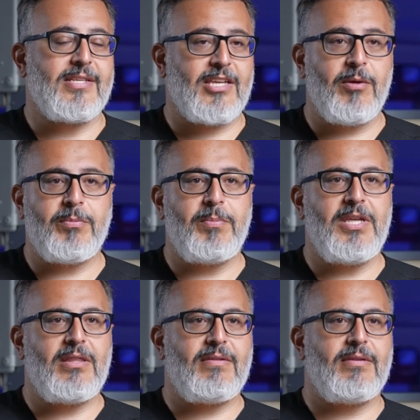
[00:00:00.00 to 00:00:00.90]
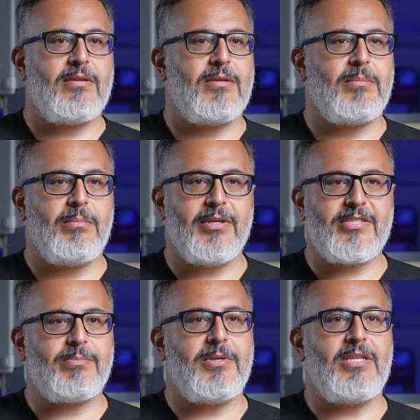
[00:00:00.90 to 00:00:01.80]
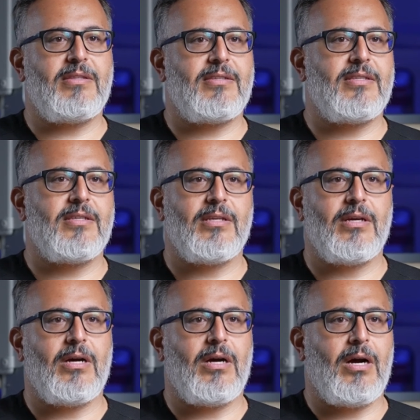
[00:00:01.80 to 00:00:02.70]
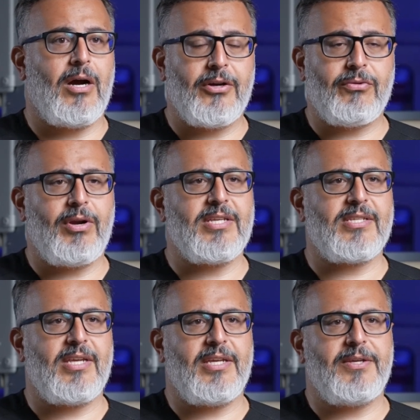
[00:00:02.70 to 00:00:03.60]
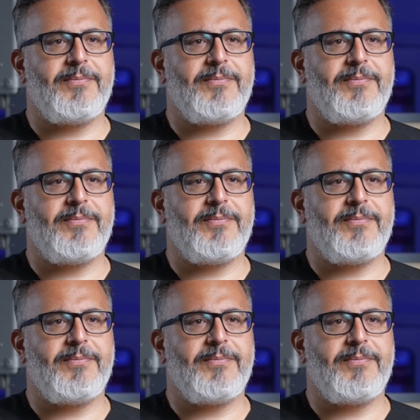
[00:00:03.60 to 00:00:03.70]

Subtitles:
a skipped beat, missed beat, heart racing.